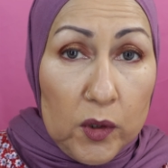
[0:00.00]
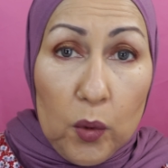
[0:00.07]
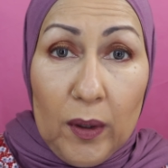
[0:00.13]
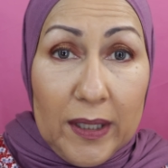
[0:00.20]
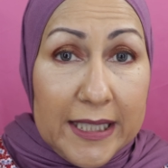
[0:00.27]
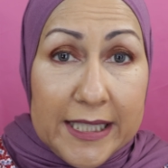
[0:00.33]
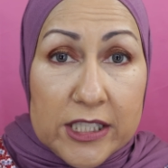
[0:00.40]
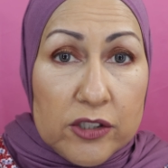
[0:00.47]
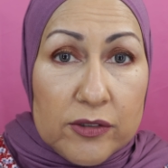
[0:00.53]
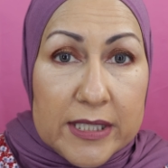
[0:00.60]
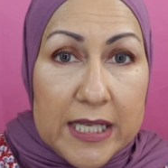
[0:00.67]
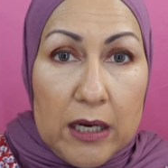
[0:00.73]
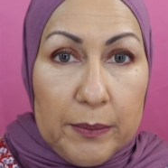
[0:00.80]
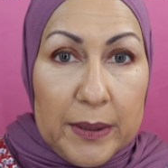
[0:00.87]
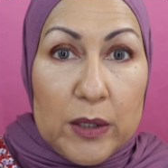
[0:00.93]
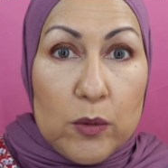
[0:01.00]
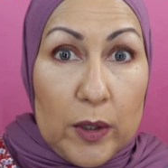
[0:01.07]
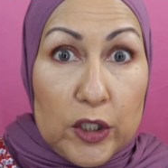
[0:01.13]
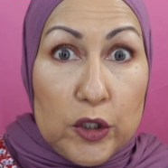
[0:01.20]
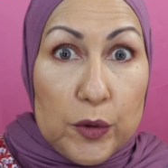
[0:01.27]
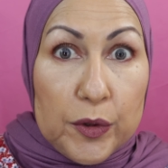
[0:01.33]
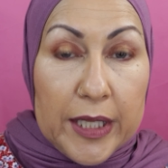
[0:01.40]
Well, at least you tell me
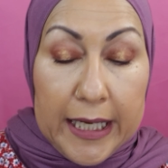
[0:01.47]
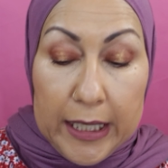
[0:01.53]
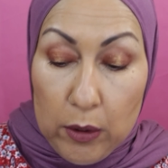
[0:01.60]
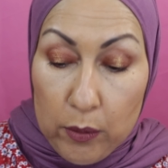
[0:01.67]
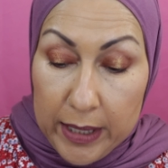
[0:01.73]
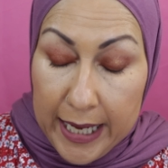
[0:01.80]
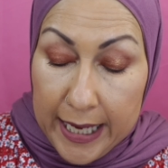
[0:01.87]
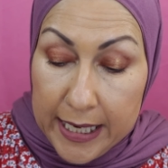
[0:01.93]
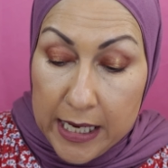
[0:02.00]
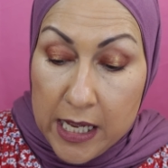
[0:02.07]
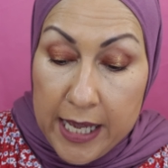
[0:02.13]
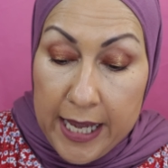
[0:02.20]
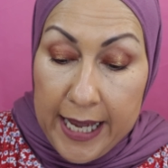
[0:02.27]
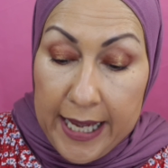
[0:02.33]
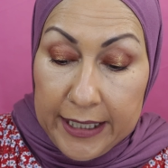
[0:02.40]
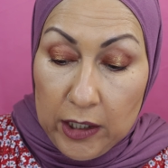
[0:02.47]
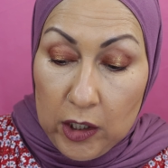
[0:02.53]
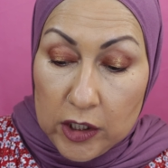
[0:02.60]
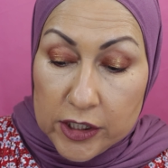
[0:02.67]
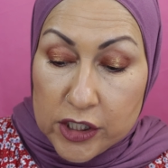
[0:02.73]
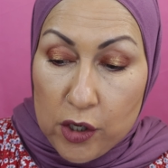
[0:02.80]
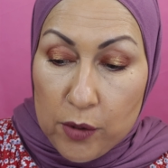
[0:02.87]
what you think, okay? And
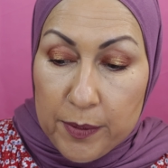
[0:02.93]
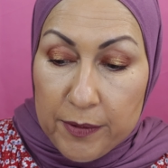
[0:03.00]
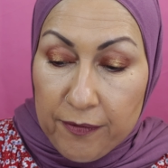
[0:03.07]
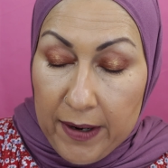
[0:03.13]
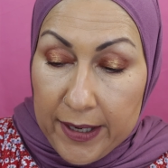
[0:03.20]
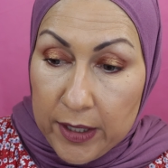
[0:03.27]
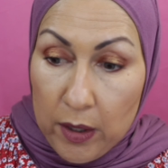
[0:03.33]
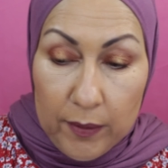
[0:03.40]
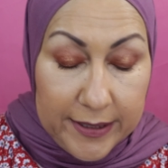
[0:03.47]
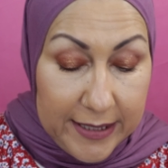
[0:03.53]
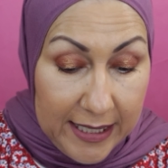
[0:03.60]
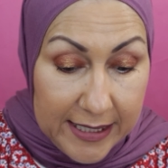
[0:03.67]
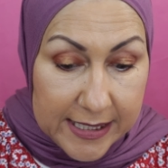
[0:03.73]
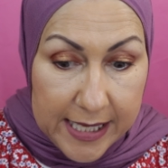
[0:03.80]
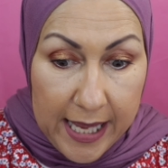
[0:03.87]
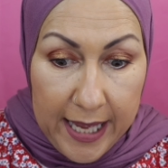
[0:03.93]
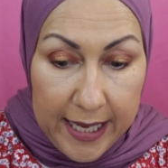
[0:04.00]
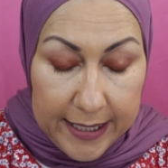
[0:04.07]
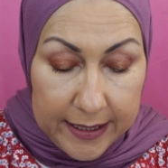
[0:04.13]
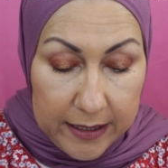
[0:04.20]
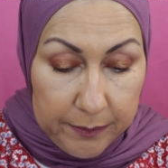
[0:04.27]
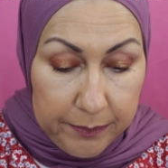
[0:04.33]
also, before I go, and that's
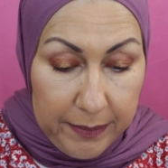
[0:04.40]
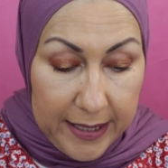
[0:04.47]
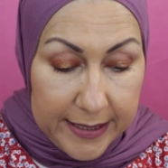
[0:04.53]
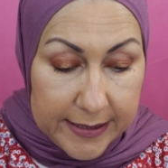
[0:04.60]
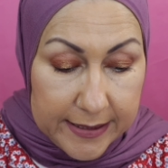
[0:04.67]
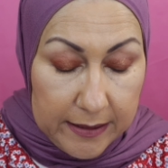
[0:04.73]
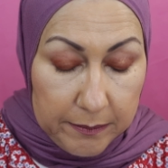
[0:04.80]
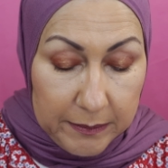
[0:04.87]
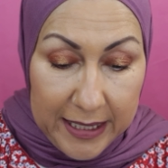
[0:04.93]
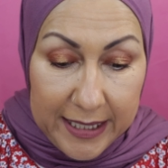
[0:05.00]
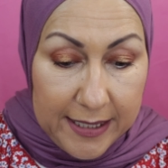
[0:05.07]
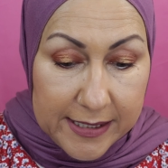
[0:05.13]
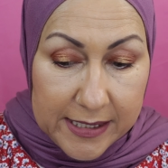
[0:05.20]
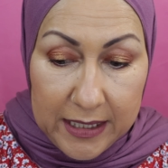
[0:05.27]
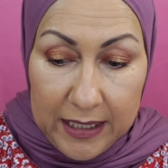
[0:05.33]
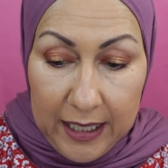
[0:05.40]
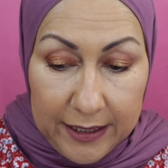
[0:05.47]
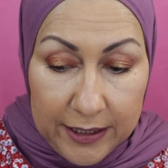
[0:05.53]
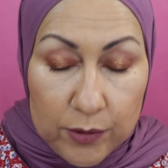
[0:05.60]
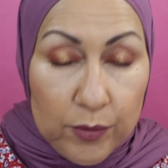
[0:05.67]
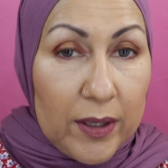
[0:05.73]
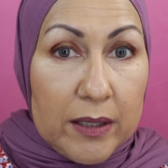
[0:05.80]
it. But um, like I said,
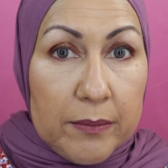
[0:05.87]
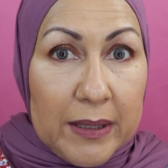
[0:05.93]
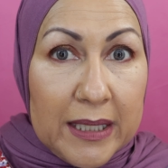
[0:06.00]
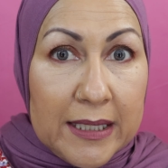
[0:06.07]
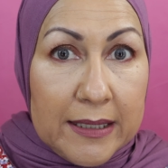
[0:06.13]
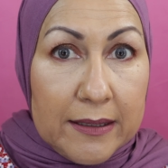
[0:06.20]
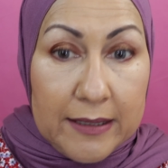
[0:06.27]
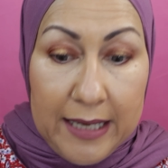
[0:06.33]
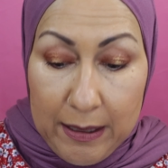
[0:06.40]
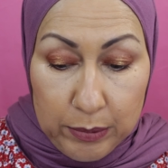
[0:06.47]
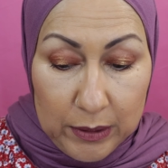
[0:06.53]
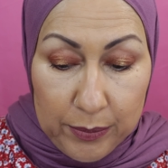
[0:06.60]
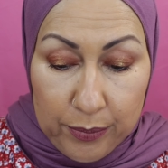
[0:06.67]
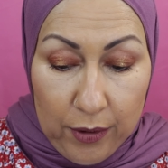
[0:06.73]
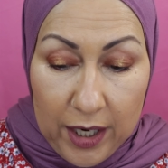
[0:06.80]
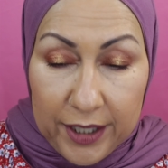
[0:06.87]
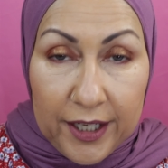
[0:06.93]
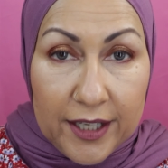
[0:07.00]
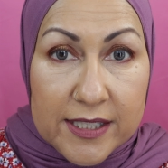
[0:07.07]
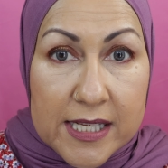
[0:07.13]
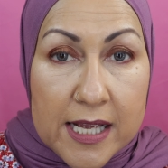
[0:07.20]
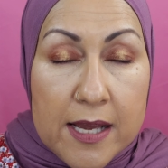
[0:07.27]
highly recommend Nabla
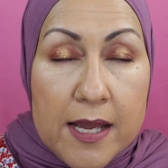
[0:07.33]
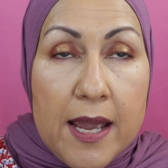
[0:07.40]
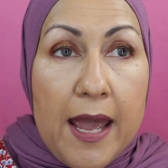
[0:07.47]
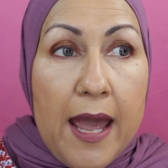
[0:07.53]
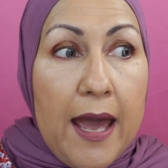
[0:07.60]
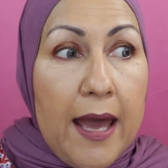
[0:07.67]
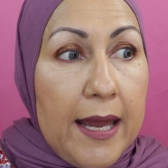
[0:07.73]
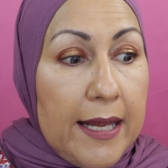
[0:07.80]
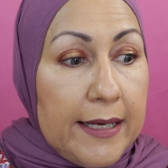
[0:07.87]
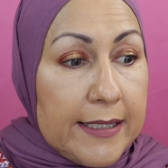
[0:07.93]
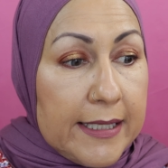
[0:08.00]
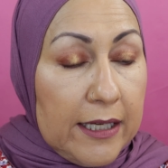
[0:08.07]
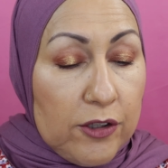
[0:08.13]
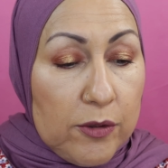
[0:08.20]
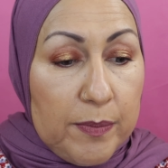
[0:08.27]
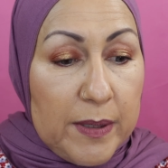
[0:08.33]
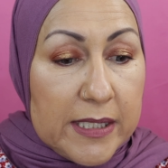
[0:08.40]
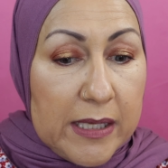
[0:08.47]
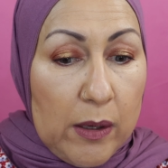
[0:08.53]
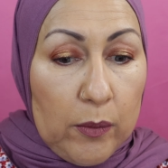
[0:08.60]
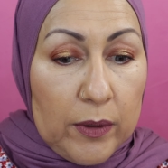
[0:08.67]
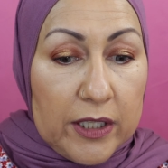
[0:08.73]
products. And the other
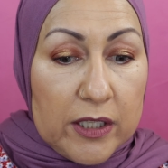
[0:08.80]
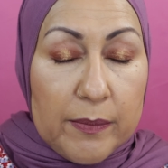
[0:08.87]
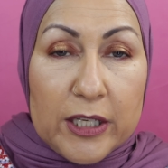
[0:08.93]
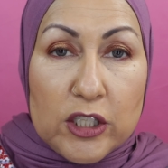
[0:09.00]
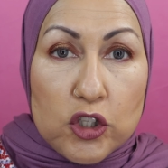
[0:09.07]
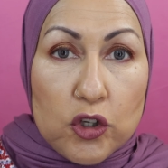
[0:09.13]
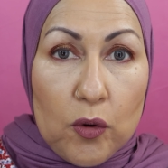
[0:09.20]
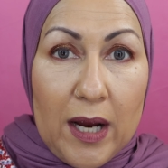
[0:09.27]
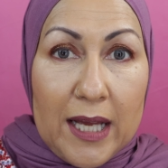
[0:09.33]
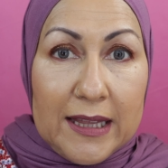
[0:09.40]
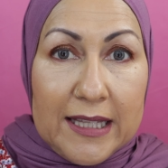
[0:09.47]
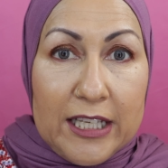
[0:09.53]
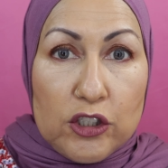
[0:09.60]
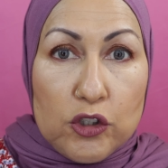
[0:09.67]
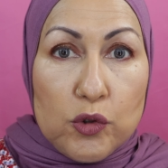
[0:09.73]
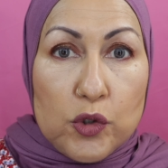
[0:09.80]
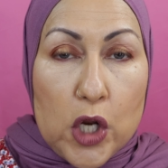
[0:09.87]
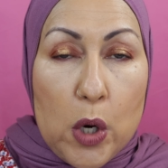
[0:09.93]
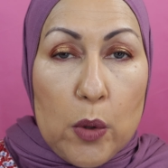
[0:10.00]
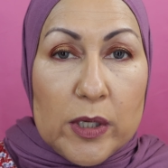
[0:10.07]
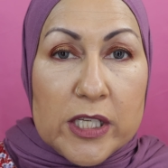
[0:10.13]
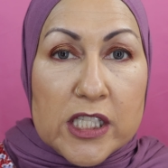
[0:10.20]
piece I wanted to make sure I let you
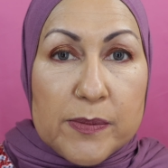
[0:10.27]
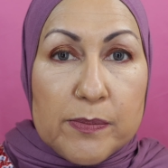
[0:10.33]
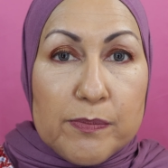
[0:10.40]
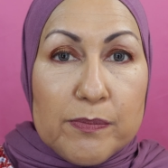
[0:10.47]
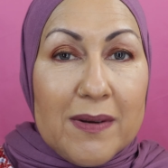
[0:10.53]
know is